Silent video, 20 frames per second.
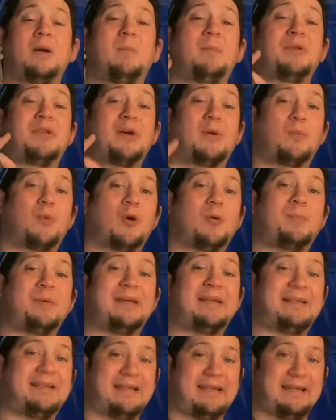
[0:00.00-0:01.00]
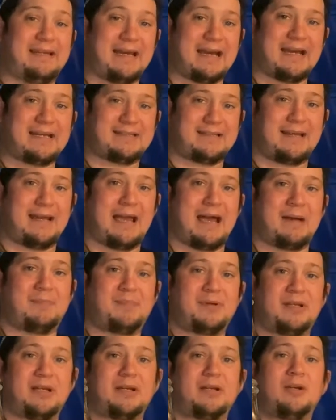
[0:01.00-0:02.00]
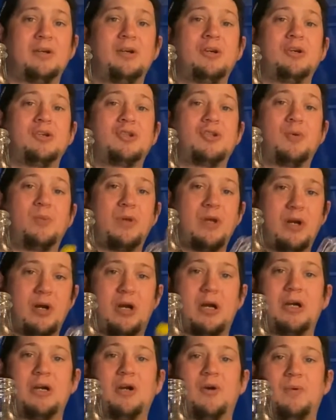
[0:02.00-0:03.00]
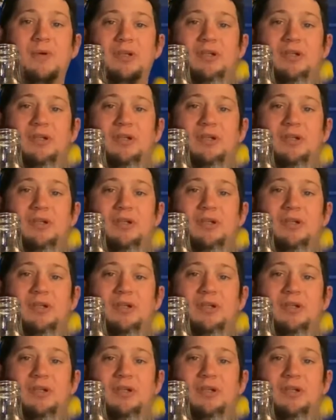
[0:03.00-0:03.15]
But there will be degassing happening. So we are going